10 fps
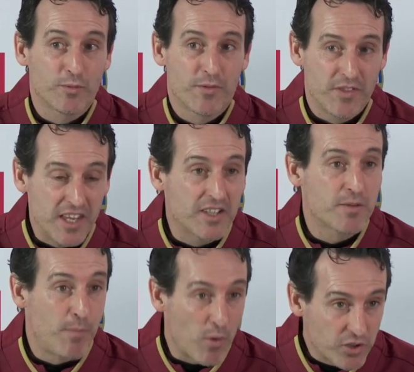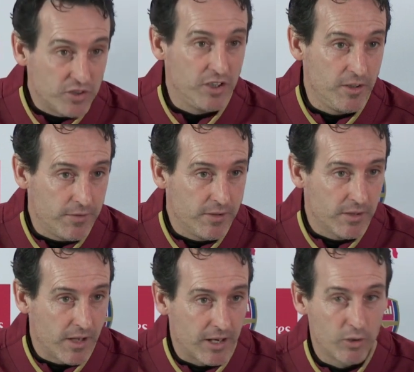of things positive,
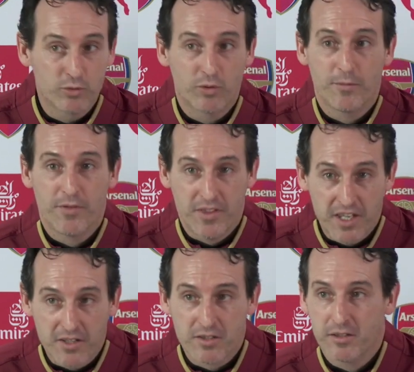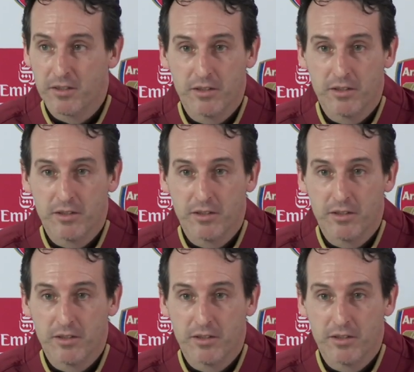a lot of things